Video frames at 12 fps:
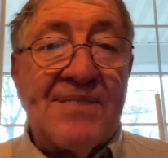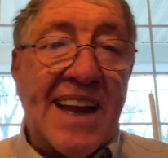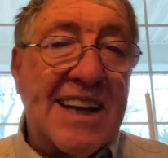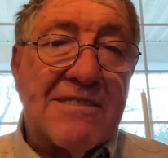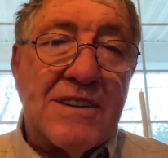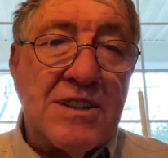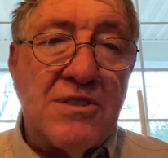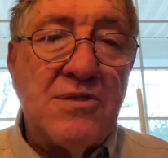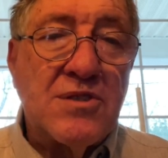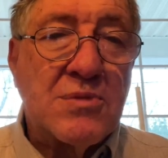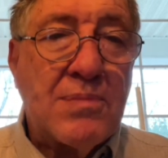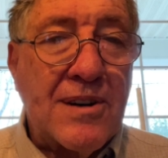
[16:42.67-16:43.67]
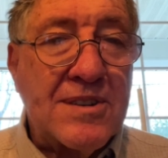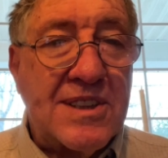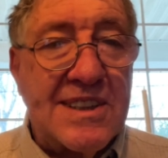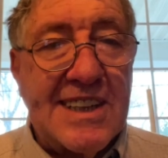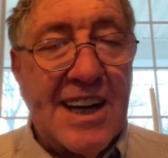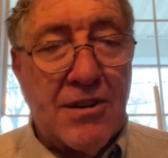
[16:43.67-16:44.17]
And if a news
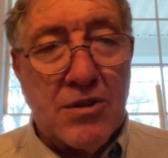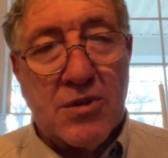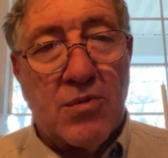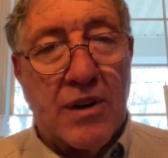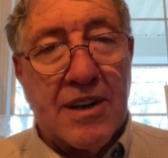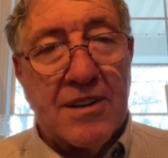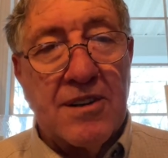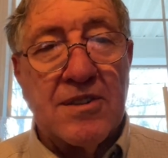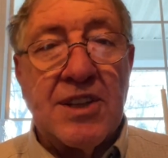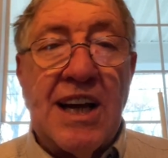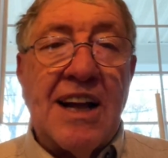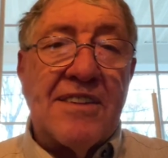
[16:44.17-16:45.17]
person tells one of those,